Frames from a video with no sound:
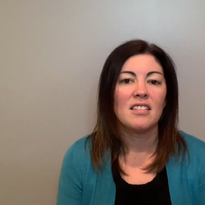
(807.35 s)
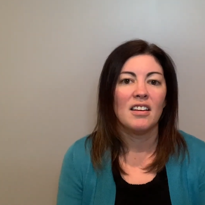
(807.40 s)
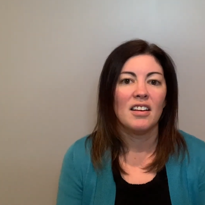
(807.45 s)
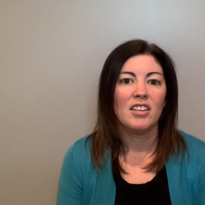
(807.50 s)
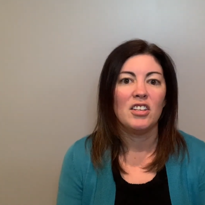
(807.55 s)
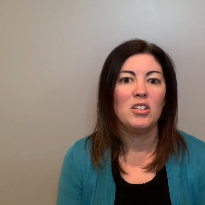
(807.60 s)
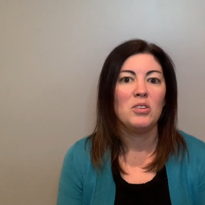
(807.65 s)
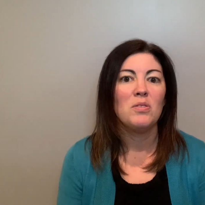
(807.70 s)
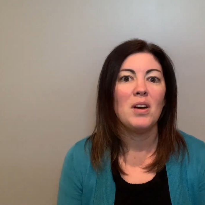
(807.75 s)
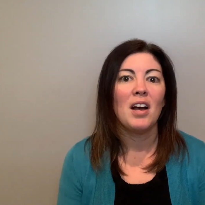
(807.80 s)

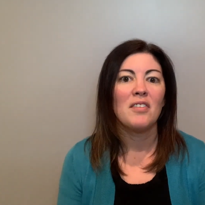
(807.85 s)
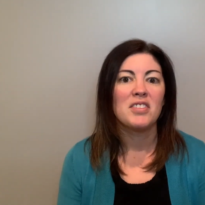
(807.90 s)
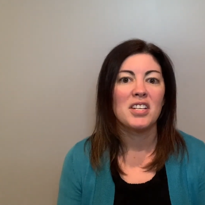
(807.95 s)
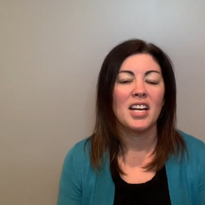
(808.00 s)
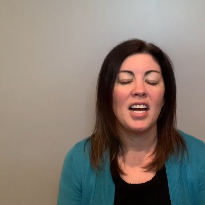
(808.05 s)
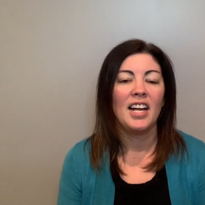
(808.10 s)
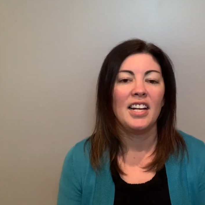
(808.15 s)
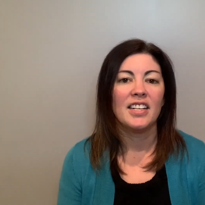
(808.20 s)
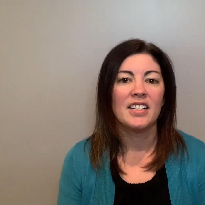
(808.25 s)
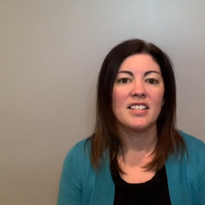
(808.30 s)
You have to
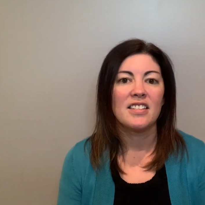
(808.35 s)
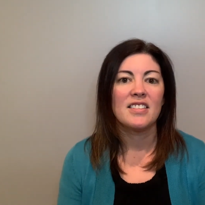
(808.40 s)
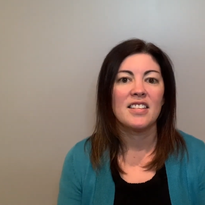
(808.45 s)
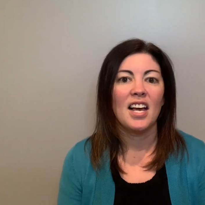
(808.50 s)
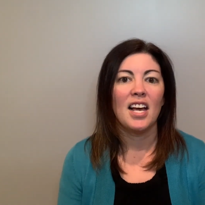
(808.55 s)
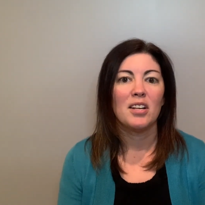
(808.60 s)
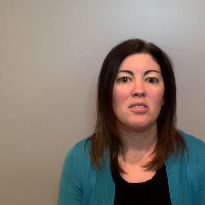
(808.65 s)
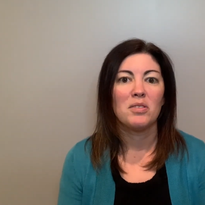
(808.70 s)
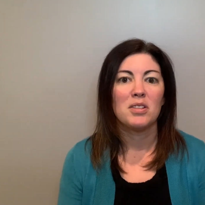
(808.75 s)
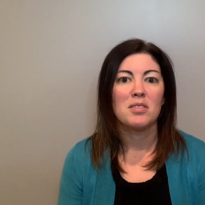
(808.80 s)
kind of
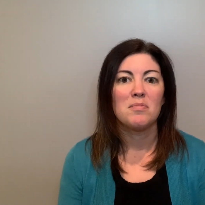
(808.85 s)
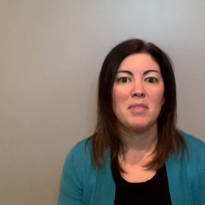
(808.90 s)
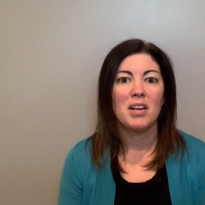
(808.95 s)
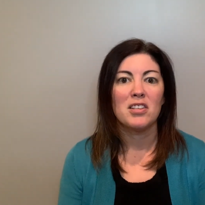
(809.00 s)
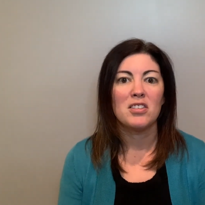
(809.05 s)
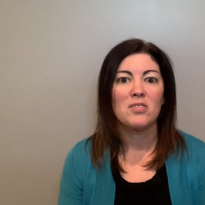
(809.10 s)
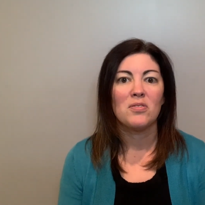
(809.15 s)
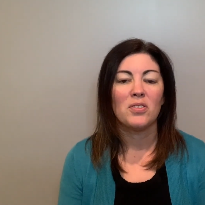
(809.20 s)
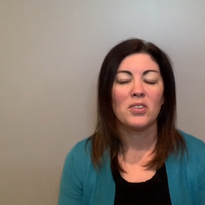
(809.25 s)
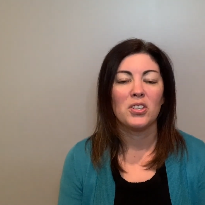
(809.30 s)
decide what's
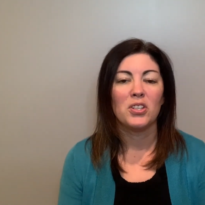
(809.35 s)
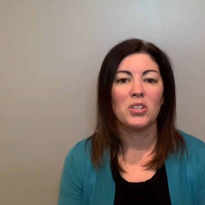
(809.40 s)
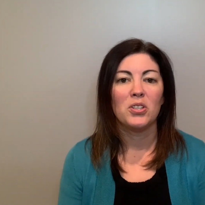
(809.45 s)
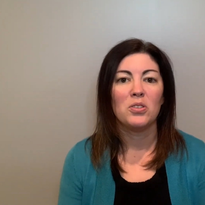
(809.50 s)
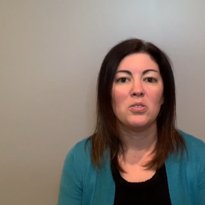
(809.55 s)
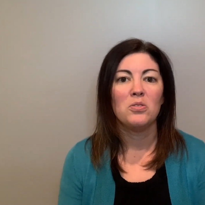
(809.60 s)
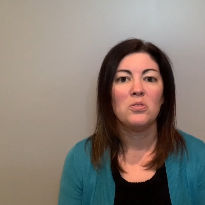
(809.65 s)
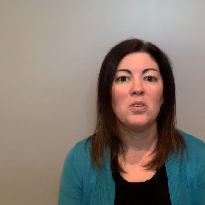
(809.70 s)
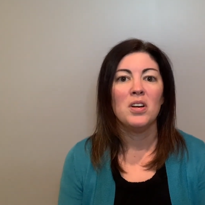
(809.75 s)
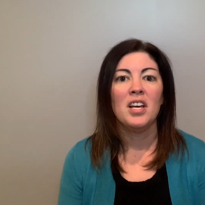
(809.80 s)
best for
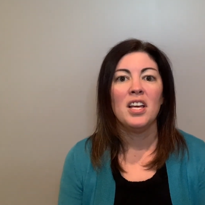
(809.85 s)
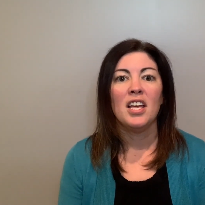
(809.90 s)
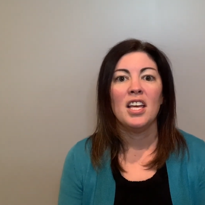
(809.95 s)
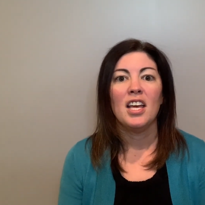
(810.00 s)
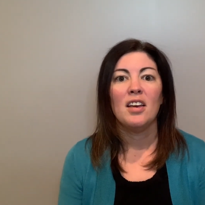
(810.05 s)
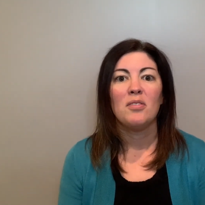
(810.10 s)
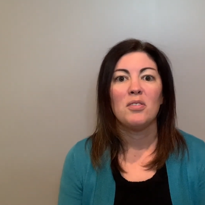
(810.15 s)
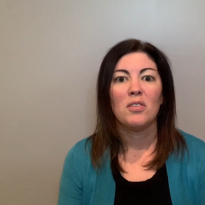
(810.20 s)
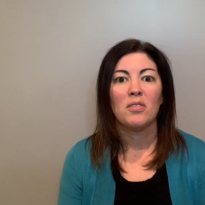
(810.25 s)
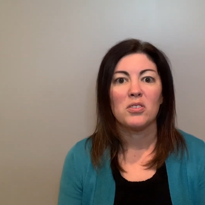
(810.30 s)
you.
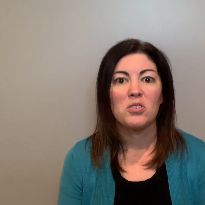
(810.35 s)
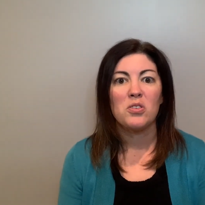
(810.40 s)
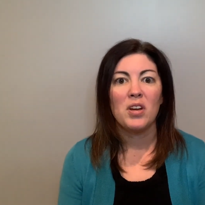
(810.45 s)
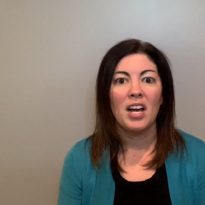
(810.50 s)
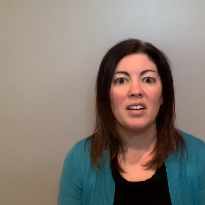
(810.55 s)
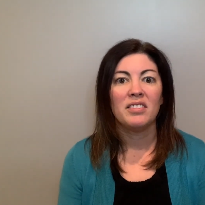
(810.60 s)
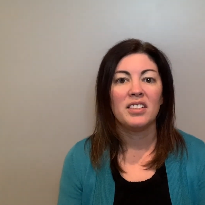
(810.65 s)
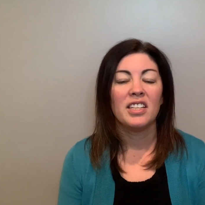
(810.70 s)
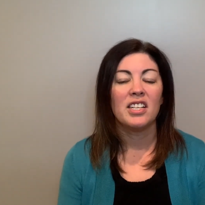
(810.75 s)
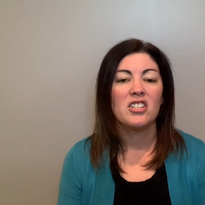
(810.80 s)
If you have a
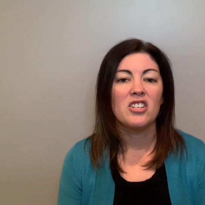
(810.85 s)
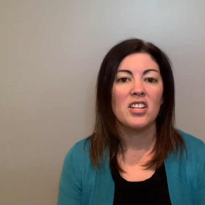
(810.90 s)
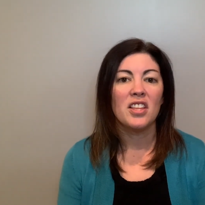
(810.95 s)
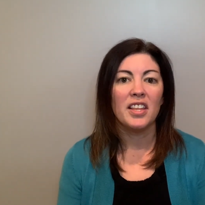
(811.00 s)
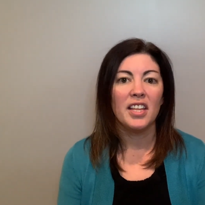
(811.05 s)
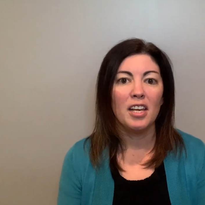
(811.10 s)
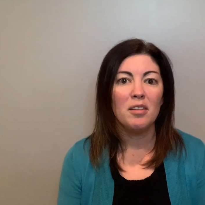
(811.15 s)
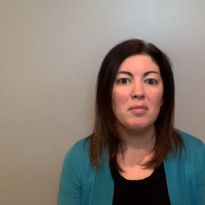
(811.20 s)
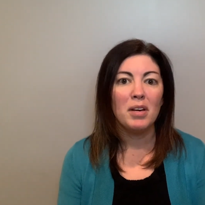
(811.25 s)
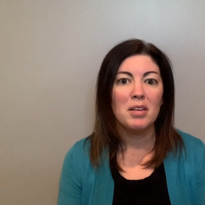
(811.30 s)
travel agent,
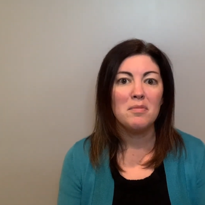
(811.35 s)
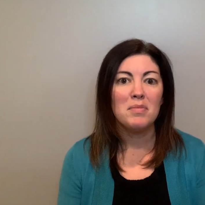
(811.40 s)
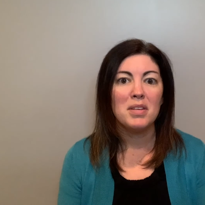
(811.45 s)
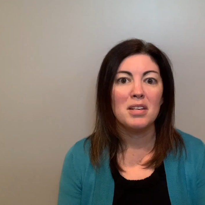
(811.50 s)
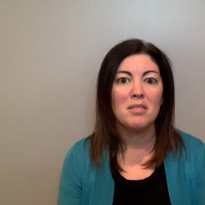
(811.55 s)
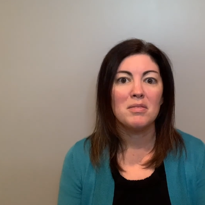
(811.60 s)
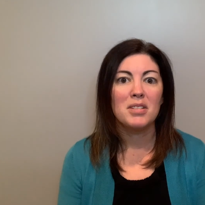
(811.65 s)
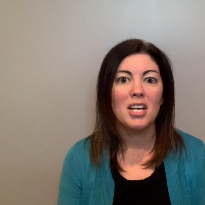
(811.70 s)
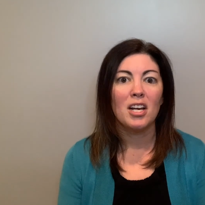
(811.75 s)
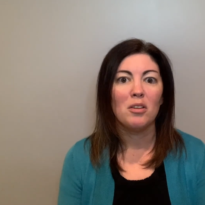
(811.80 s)
they might be
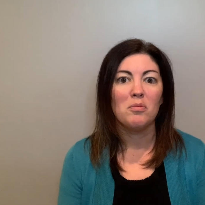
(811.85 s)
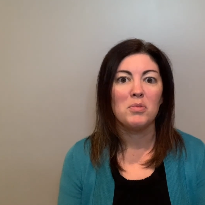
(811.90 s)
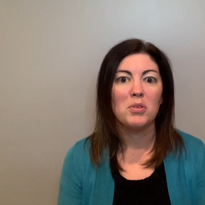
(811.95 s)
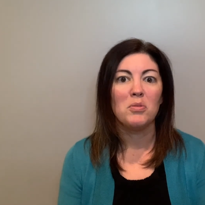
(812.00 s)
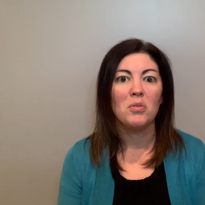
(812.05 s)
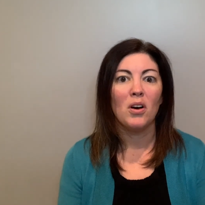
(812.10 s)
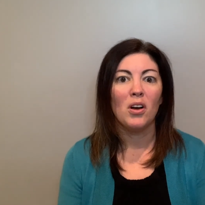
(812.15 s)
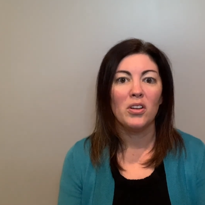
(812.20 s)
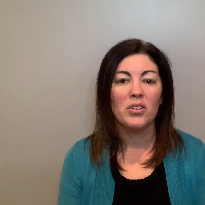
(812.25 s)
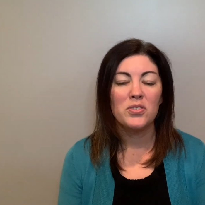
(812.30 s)
able to help you
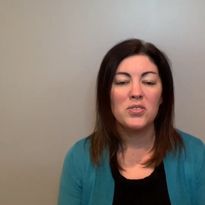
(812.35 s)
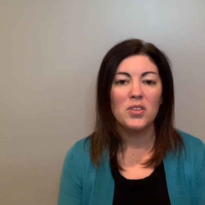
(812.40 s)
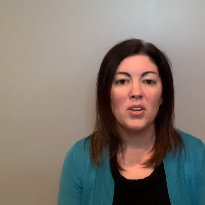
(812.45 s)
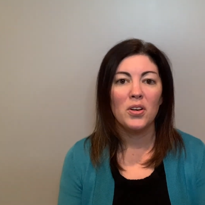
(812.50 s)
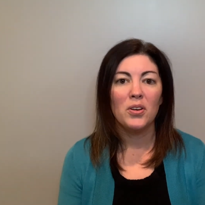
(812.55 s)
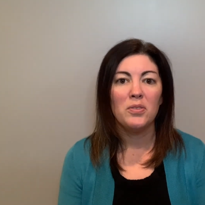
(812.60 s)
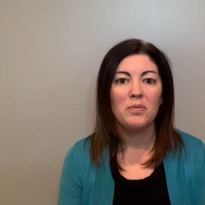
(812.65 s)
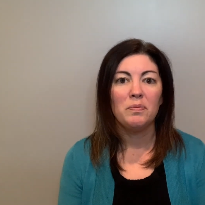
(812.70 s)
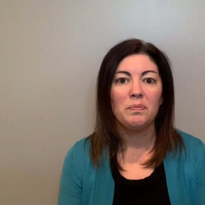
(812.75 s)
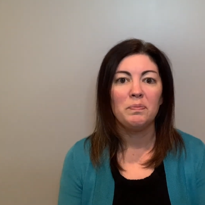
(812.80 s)
also.